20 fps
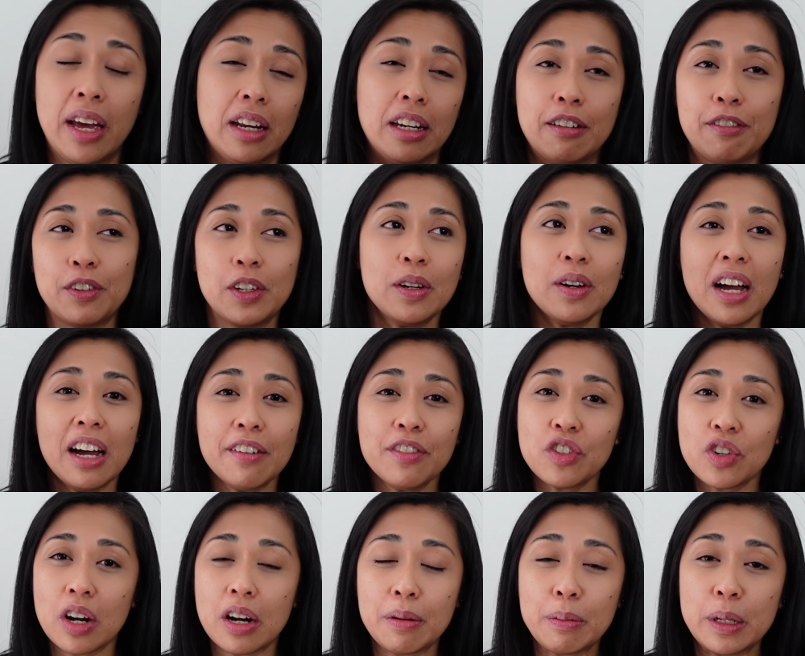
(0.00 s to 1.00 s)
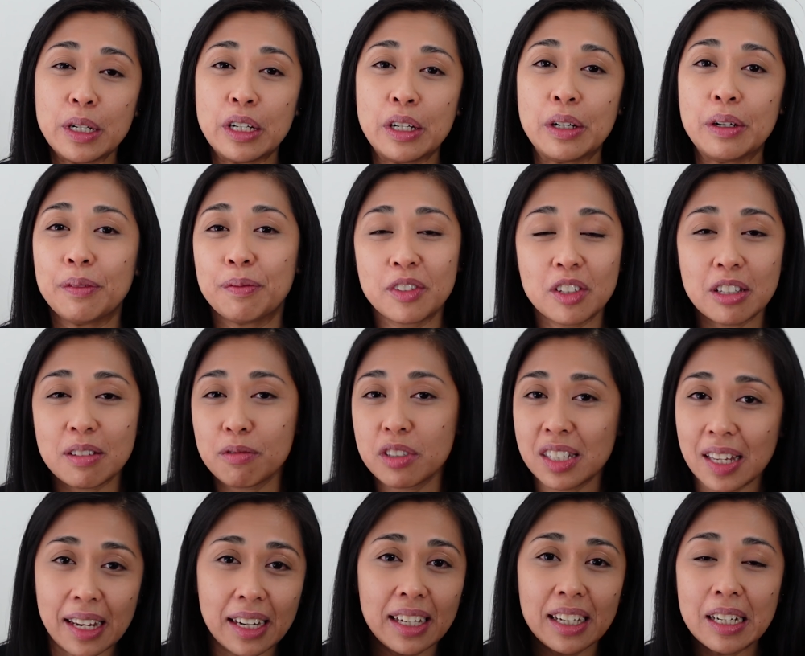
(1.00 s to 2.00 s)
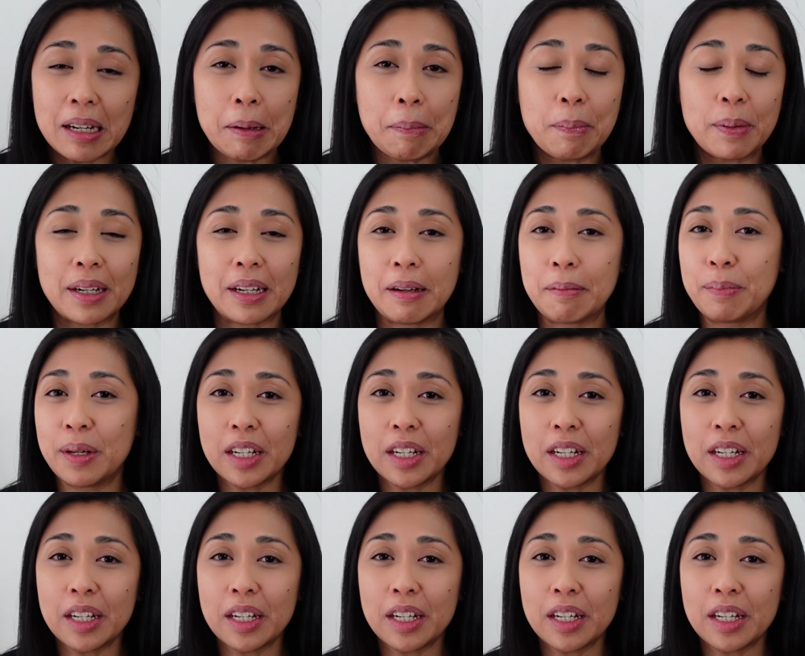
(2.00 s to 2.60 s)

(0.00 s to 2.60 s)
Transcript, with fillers: And if you have trouble setting up a